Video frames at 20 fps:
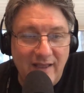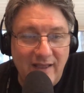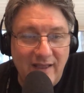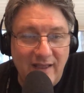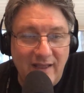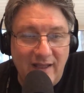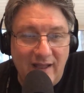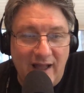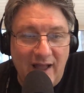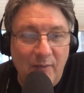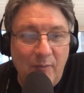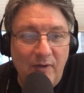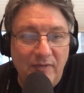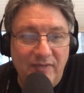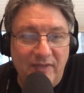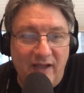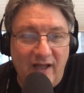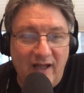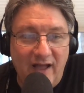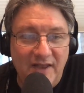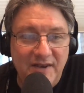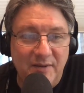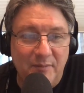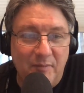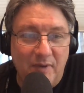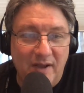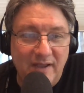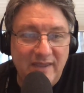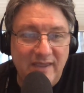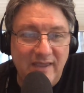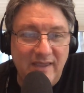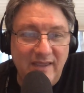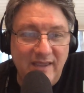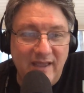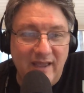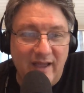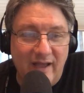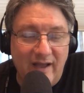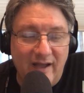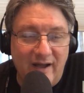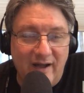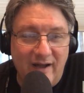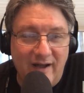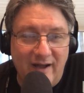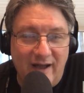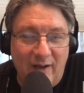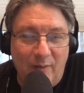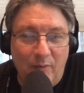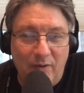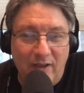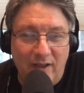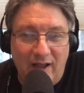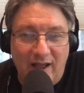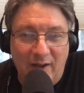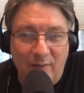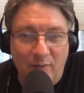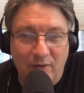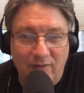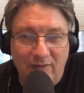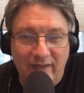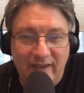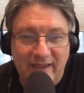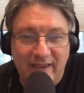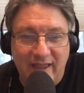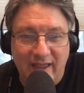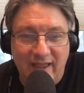I want the Honda Monkey. I want like